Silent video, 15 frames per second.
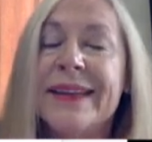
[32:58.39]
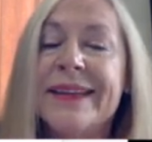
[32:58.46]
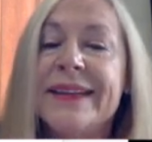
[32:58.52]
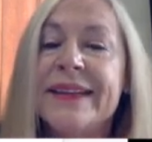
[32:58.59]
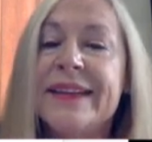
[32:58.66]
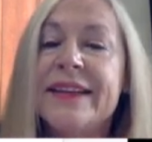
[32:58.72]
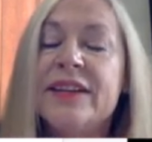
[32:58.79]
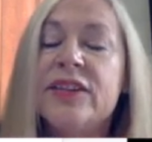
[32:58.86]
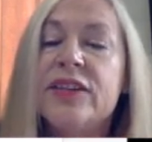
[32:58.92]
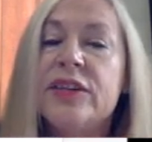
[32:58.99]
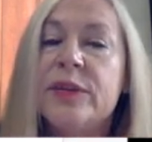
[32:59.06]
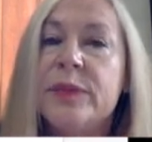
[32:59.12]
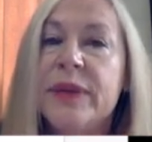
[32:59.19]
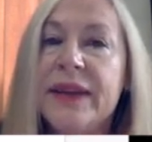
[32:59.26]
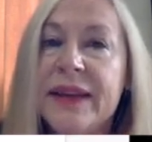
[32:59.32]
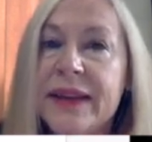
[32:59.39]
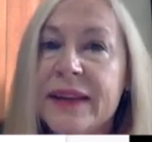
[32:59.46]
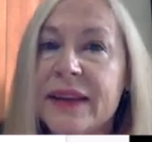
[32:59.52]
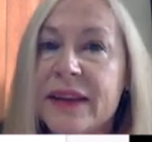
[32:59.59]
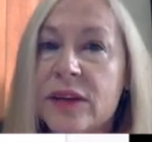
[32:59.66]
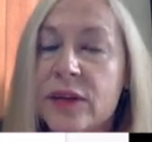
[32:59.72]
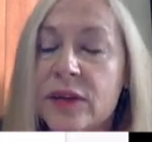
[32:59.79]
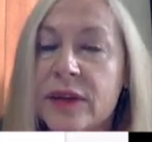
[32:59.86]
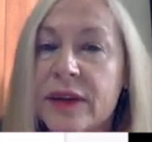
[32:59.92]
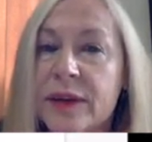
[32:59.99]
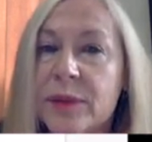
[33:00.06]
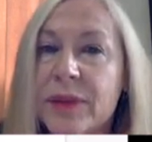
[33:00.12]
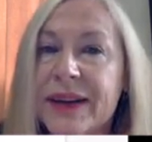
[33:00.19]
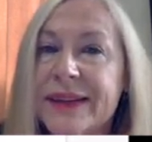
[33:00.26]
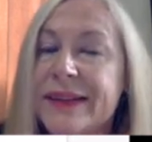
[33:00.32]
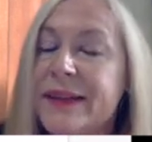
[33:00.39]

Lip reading: decision to be in the union might